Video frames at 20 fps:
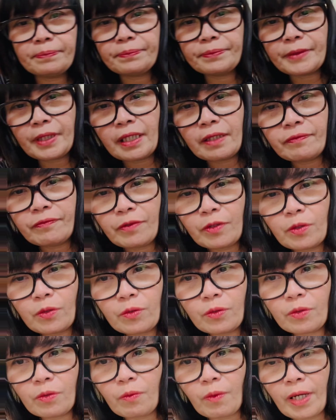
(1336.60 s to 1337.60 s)
If
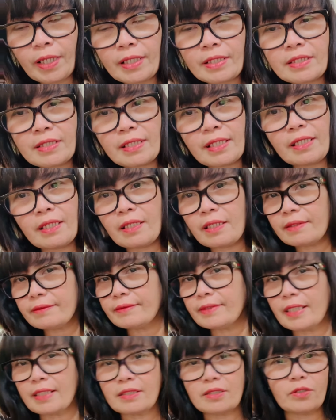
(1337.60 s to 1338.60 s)
you want to see it,
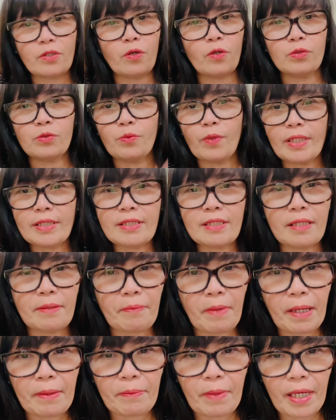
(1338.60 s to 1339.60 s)
it's called What's
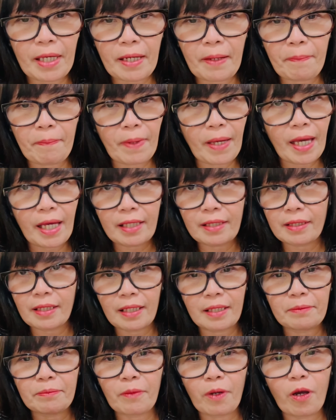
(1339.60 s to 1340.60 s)
in My Makeup Bag
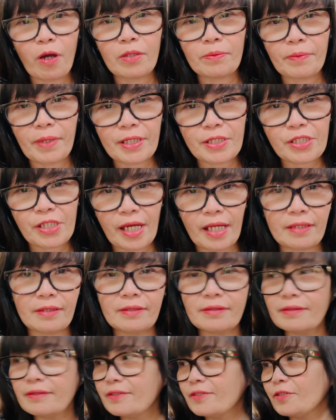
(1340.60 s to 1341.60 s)
on my
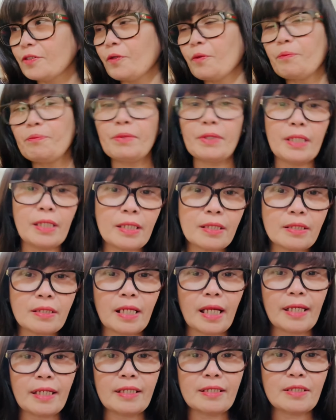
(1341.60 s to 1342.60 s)
channel. So please
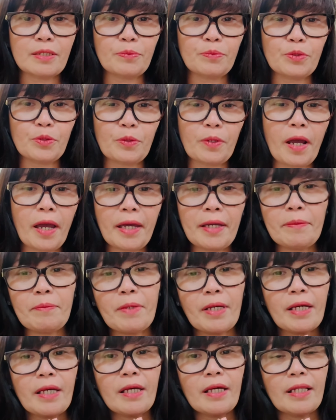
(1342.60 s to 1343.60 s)
like and subscribe.
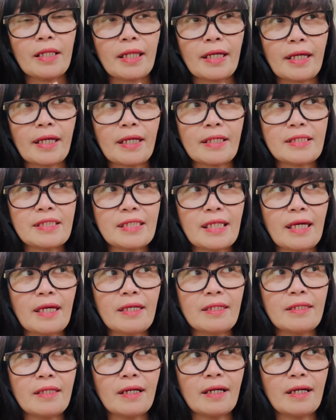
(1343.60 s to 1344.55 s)
Like I said,